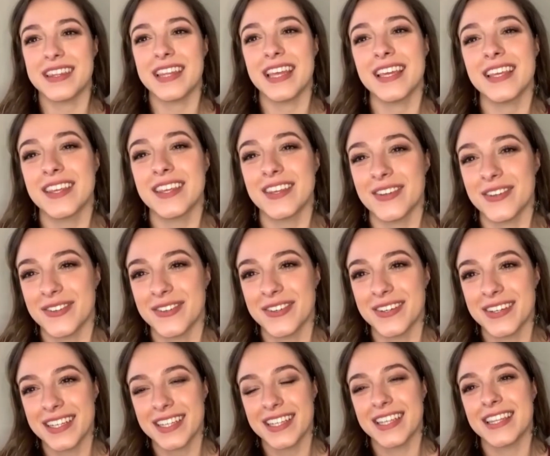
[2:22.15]
Thank you.
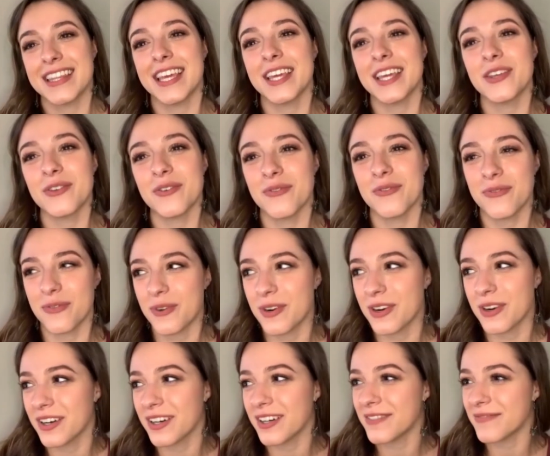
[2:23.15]
Thank yes. you
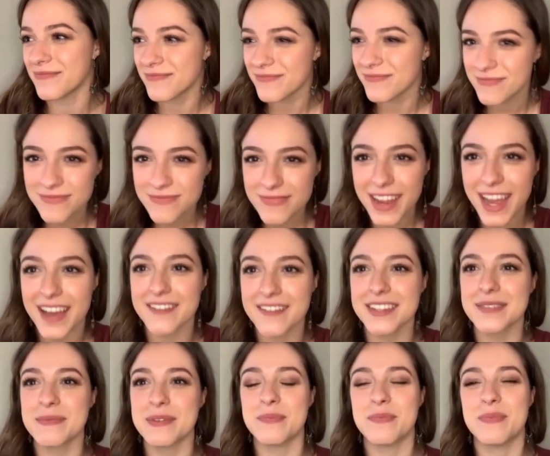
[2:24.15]
for
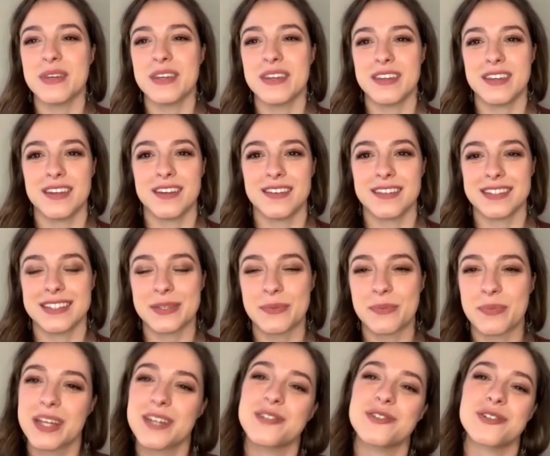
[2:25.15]
having me be here. It's a
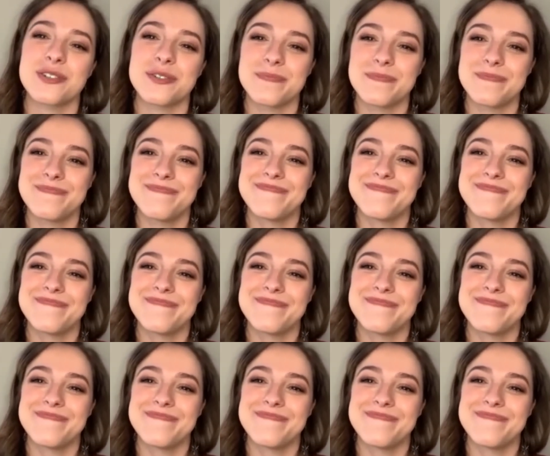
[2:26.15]
pleasure.